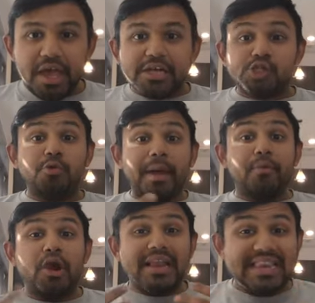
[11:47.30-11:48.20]
So
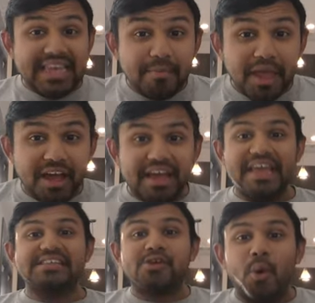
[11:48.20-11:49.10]
remember, anemia
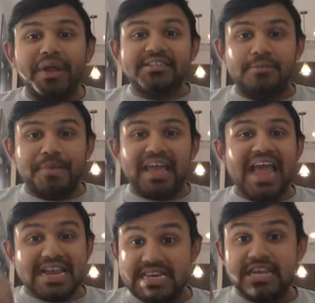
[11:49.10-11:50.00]
is going to be
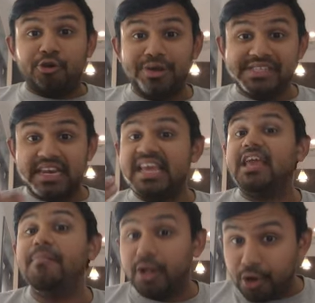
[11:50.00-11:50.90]
a decrease in
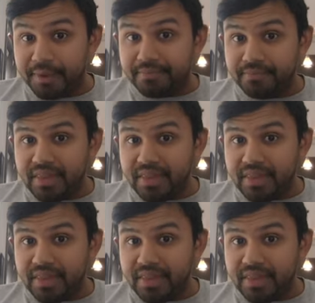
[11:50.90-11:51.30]
hemoglobin.